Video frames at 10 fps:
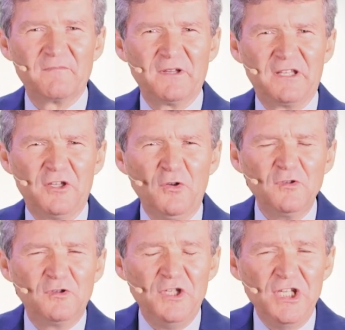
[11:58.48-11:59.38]
But they
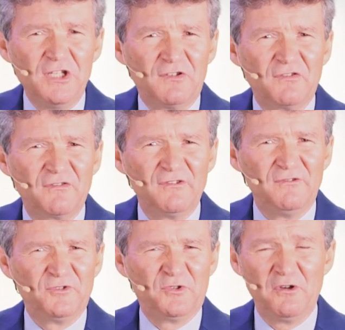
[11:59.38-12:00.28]
don't need
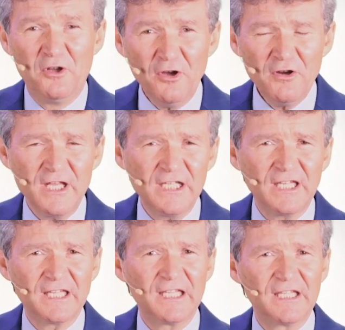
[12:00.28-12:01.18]
to learn
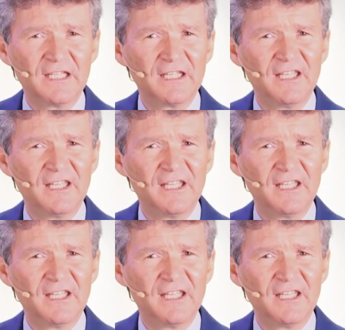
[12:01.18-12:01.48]
anything.